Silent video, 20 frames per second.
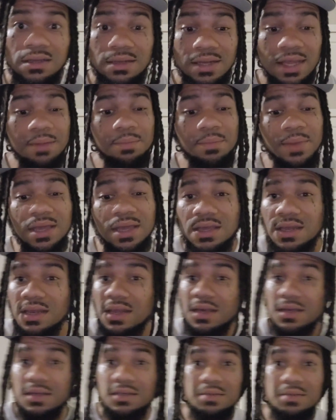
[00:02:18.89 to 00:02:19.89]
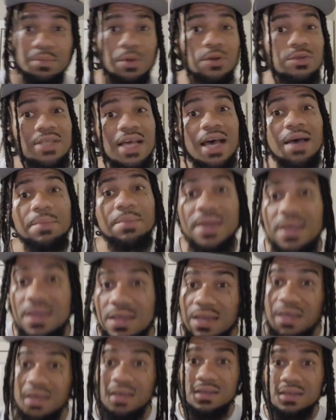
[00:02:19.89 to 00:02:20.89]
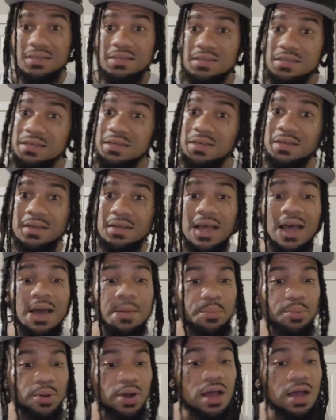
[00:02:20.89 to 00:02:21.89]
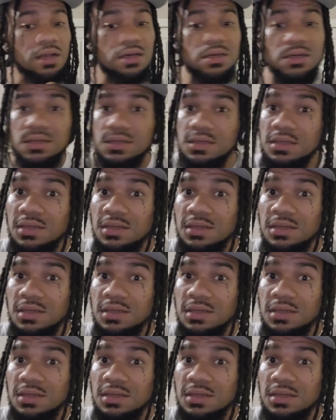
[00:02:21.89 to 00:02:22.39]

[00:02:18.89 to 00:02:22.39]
They millionaires. Multi-millionaires. Got product.